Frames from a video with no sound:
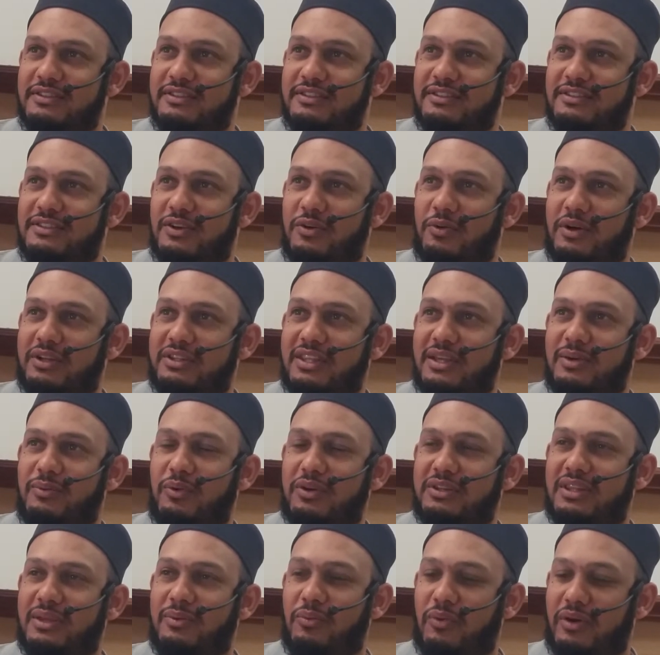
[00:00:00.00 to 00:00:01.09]
So what
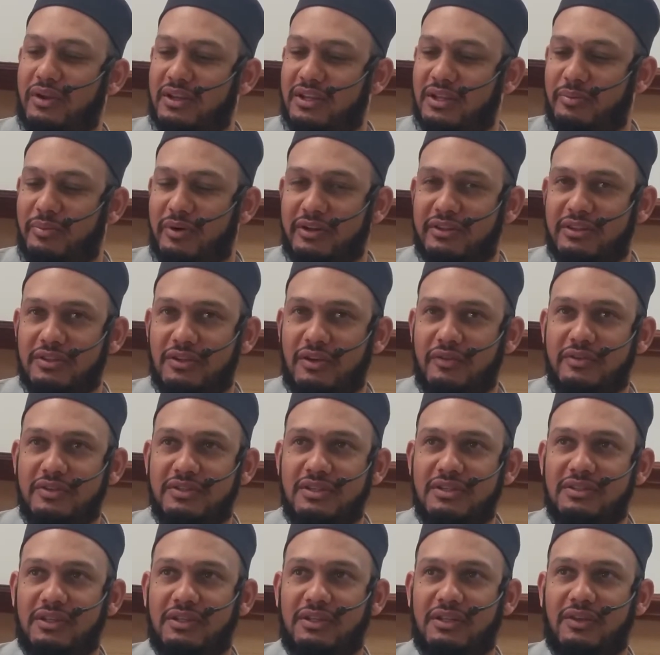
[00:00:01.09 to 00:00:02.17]
I'm worried about is
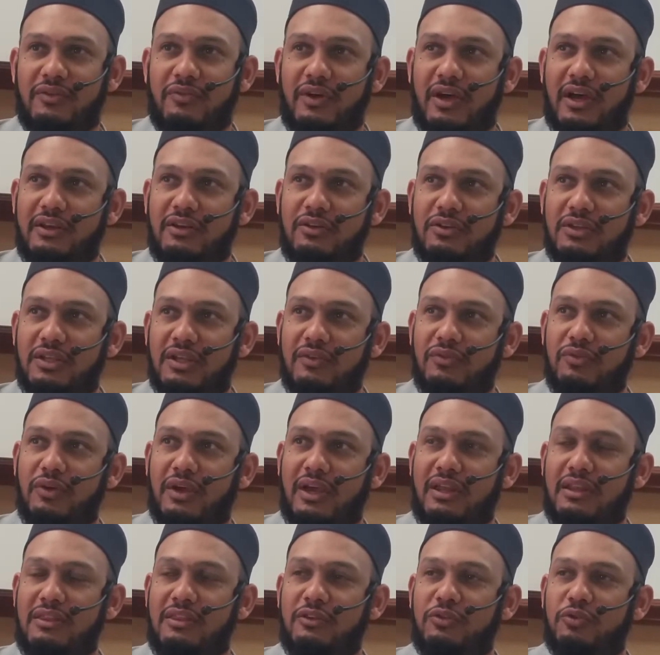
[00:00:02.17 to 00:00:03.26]
obviously that if I don't give you
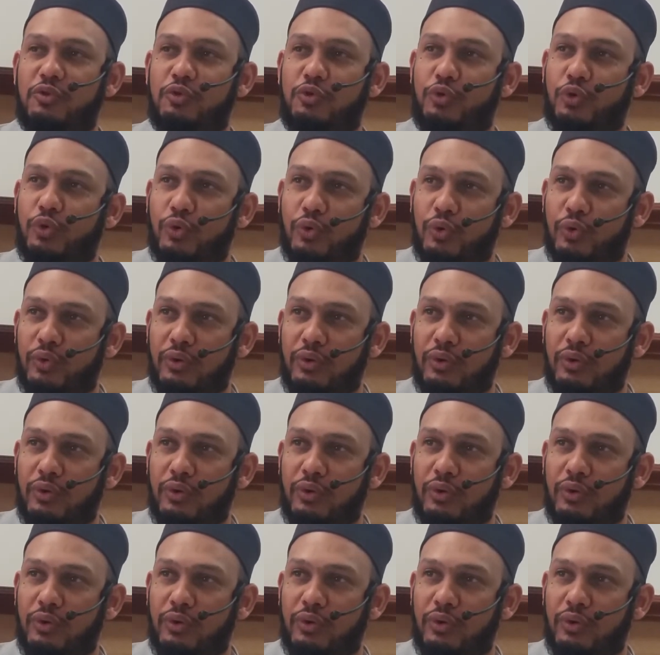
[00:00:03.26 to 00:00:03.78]
anything to do,